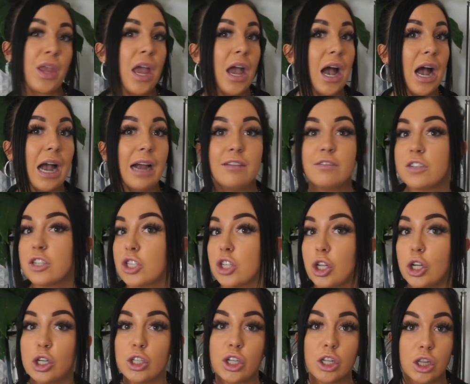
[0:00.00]
I've just
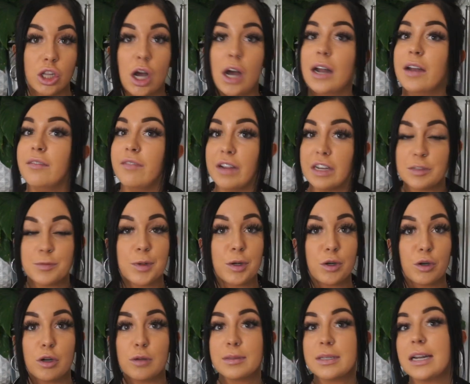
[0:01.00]
learned a lot in Facebook
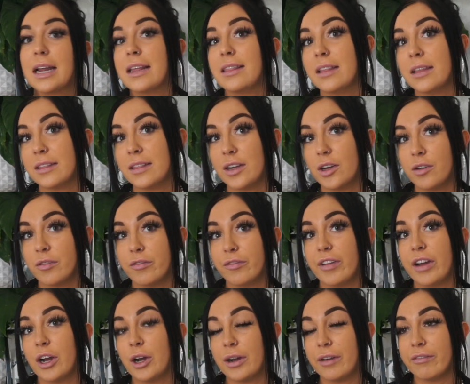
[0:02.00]
groups, and I think they're a
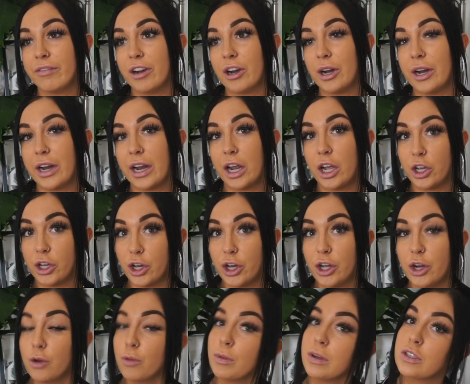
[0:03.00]
very
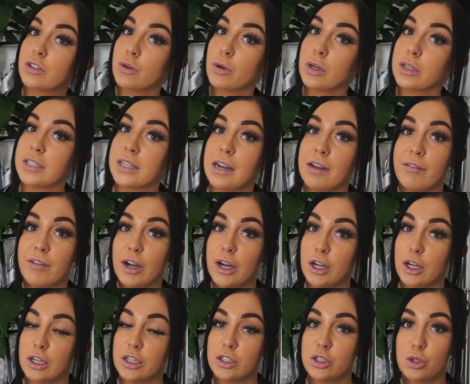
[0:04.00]
good resource and a very
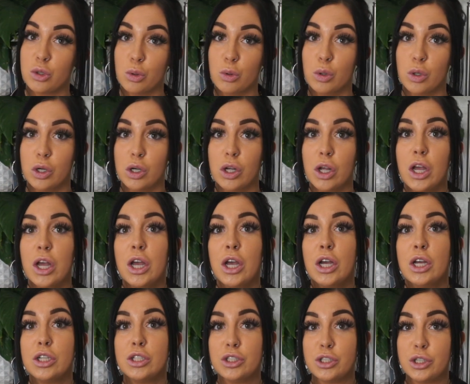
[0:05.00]
good tool
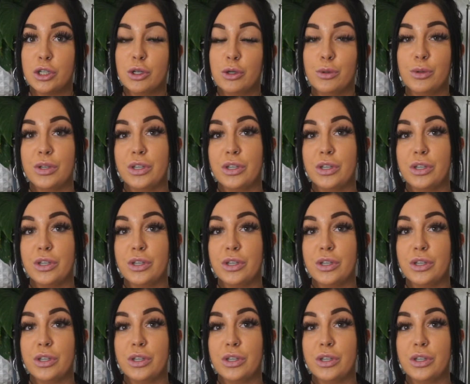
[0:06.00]
to